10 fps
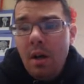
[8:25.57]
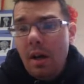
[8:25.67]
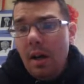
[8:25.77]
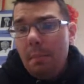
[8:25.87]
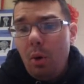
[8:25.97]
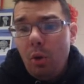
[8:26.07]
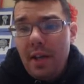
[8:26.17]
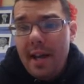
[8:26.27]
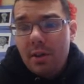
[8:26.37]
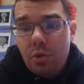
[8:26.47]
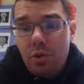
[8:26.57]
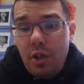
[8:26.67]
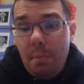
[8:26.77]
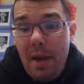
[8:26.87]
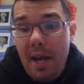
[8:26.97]
Poll tax was you
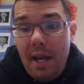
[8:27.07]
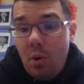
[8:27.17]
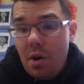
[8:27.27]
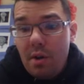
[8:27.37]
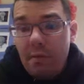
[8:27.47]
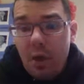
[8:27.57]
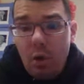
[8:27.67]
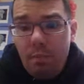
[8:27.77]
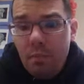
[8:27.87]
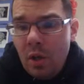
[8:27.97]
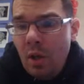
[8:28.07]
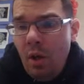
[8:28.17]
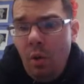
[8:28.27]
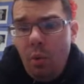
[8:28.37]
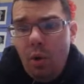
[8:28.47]
had to pay in order to vote.
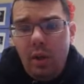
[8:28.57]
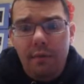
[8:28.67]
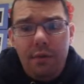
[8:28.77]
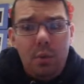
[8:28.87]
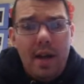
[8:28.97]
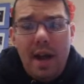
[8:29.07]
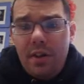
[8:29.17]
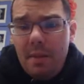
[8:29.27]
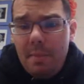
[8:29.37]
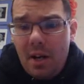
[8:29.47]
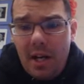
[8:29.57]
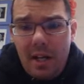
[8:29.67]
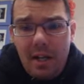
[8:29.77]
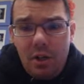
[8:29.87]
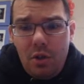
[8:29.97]
Well, if you were an African
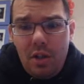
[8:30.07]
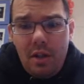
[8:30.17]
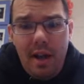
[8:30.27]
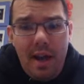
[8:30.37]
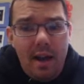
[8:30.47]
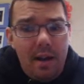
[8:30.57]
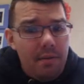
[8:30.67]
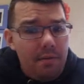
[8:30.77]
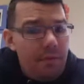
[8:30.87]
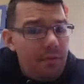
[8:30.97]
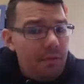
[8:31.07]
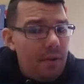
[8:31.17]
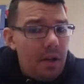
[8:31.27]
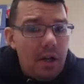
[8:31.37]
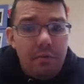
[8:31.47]
American and you didn't have
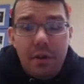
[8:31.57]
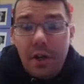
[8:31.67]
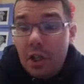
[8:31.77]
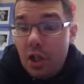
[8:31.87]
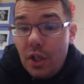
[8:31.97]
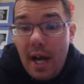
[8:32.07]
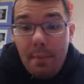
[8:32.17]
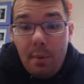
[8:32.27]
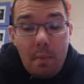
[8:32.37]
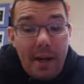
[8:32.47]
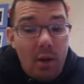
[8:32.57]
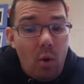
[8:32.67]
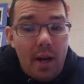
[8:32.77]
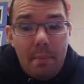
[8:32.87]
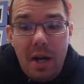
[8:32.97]
a very good job or were making a
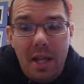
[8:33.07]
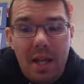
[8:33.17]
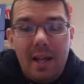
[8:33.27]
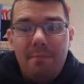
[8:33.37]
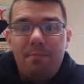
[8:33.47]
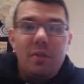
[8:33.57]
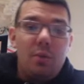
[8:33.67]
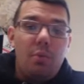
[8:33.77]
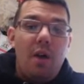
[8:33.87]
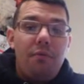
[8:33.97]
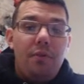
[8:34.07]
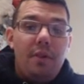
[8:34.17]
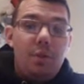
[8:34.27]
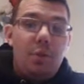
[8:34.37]
whole lot of money, this would often